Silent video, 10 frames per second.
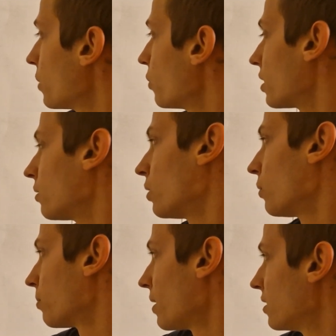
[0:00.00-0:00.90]

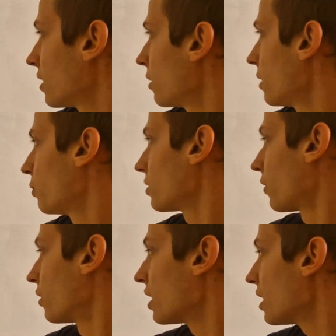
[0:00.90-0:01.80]
would basically, if we
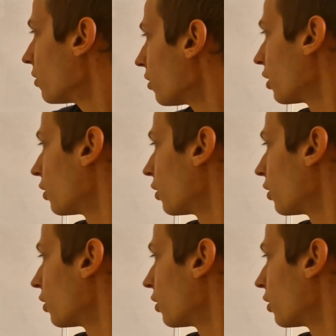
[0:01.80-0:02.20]
started here,